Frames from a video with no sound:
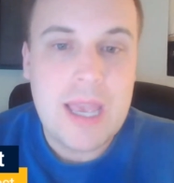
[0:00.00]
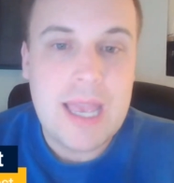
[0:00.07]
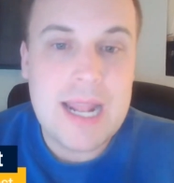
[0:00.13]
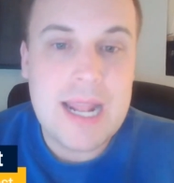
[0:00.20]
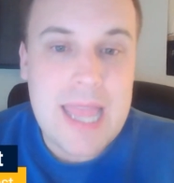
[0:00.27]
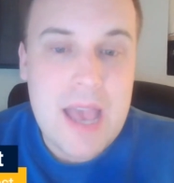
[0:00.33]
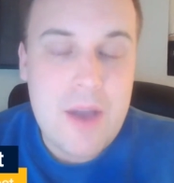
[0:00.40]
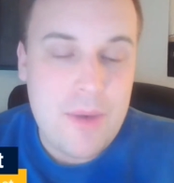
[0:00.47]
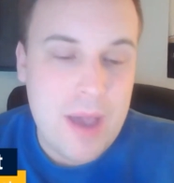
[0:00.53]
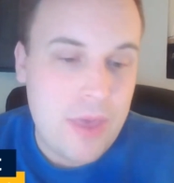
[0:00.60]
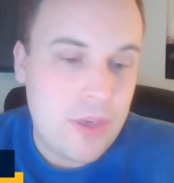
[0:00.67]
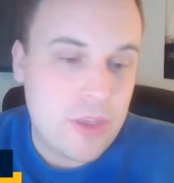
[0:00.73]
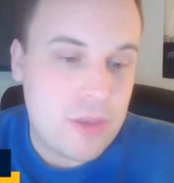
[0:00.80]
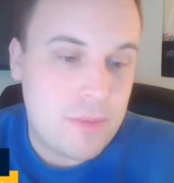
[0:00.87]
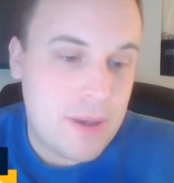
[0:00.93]
And in that way, I
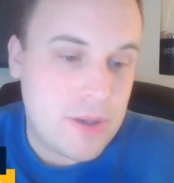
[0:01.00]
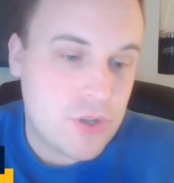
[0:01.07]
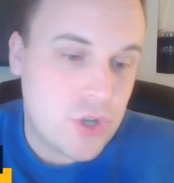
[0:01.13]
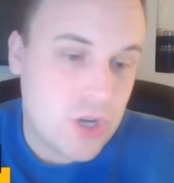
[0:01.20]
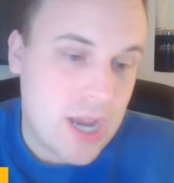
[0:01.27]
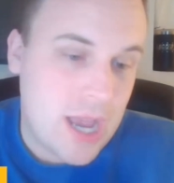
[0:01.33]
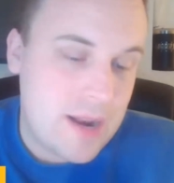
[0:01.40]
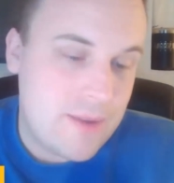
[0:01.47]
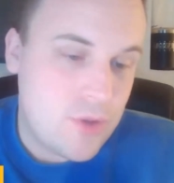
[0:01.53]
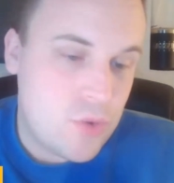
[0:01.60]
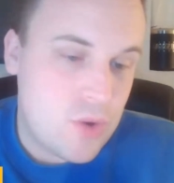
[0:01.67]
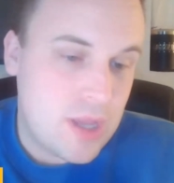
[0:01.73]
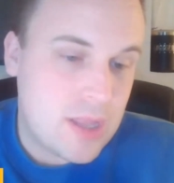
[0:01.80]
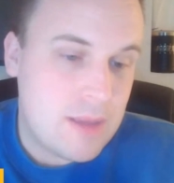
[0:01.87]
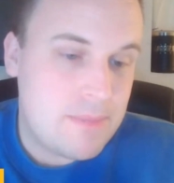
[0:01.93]
think the Pacers are kind of
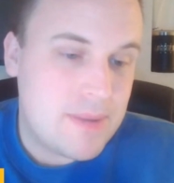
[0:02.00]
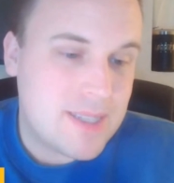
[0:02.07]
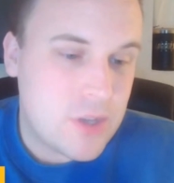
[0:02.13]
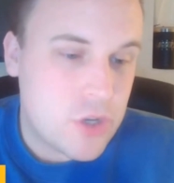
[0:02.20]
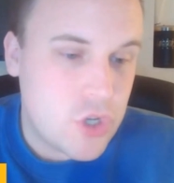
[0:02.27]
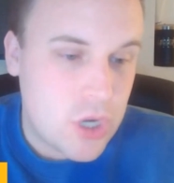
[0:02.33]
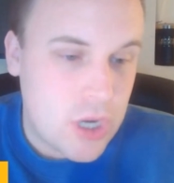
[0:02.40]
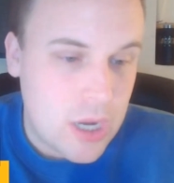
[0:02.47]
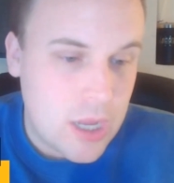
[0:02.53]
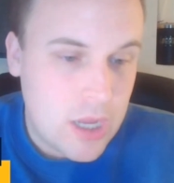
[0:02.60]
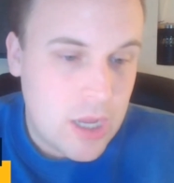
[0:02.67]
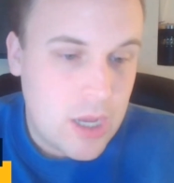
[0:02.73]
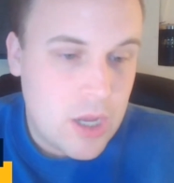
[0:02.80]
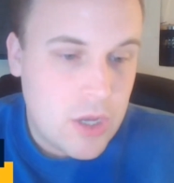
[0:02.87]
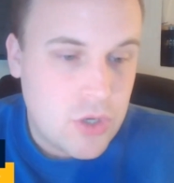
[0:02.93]
uniquely positioned
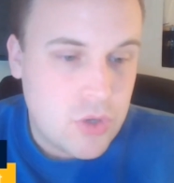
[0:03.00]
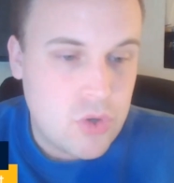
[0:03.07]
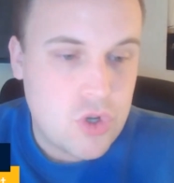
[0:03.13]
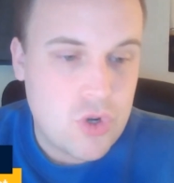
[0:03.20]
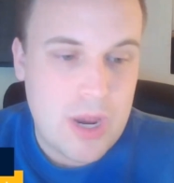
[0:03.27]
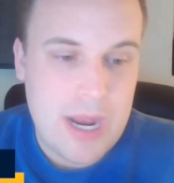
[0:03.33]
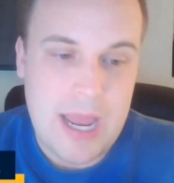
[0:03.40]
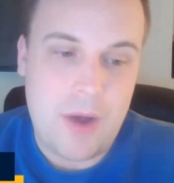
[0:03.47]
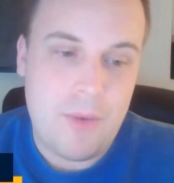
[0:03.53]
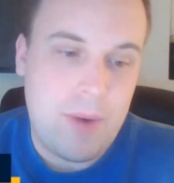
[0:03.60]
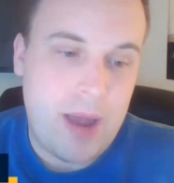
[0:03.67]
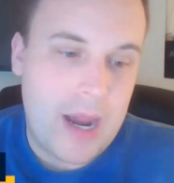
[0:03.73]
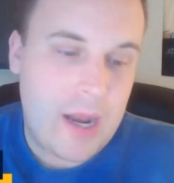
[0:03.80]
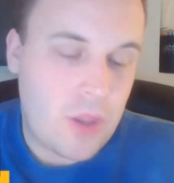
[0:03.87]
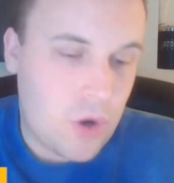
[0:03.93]
to trade out, right?